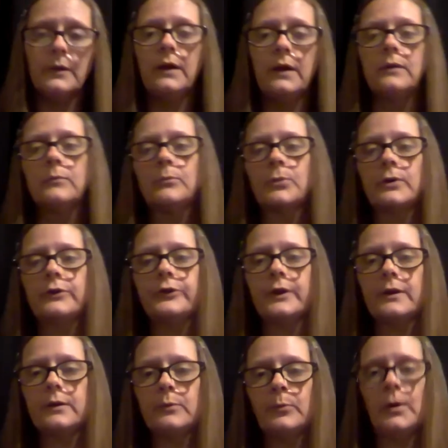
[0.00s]
and
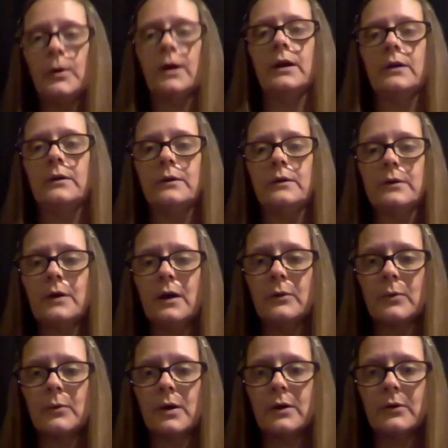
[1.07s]
presented by
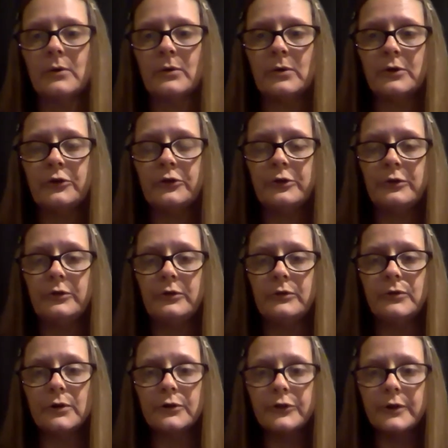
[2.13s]
Colorado Christian
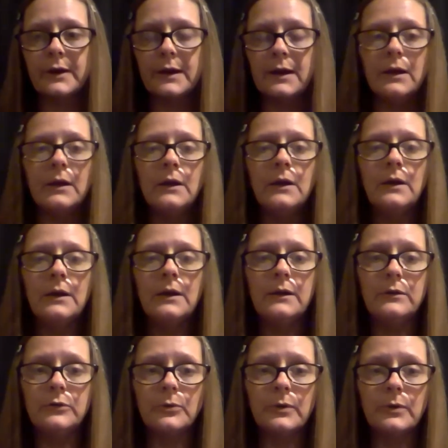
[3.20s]
University
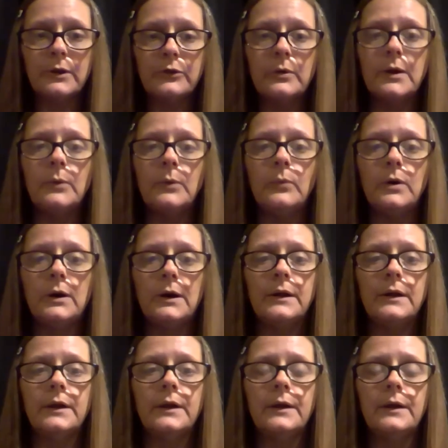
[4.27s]
in 2021,
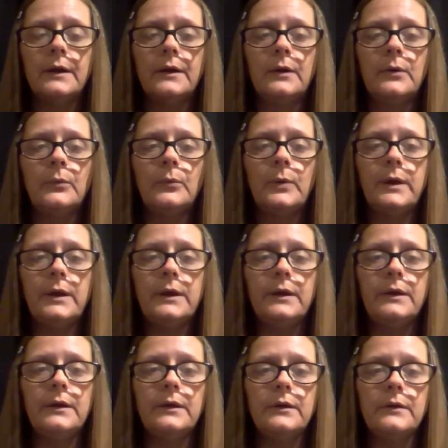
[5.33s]

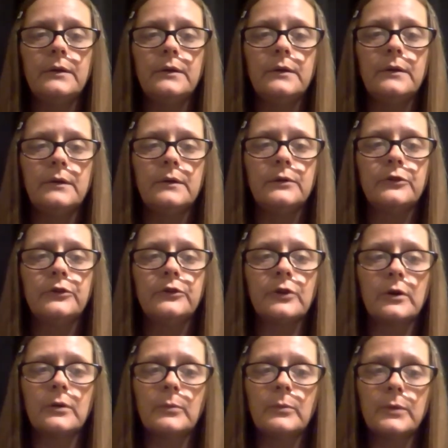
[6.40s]
we
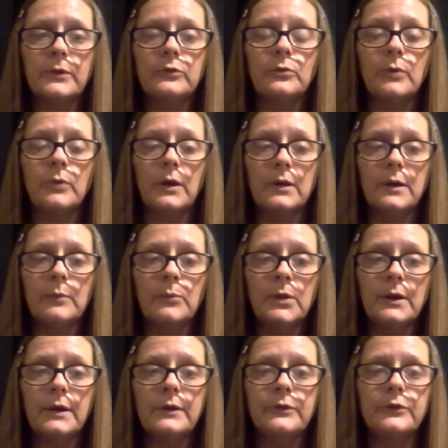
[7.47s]
started with a dwelling
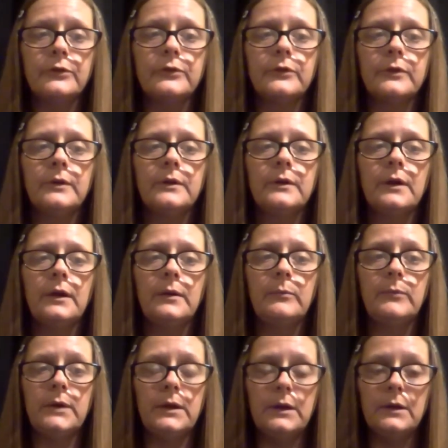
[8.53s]
place and
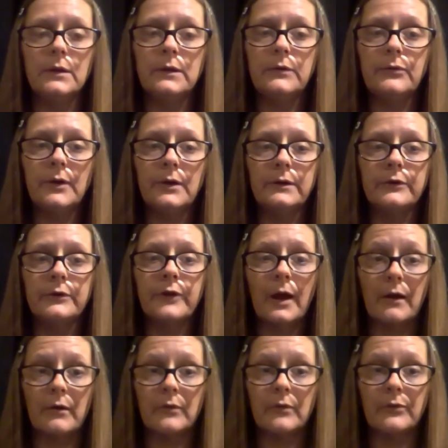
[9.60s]
immediately fell into
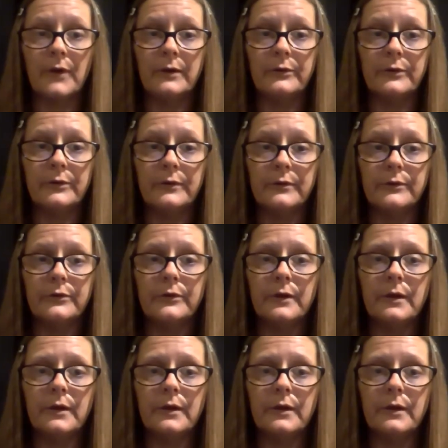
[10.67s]
sacrifices.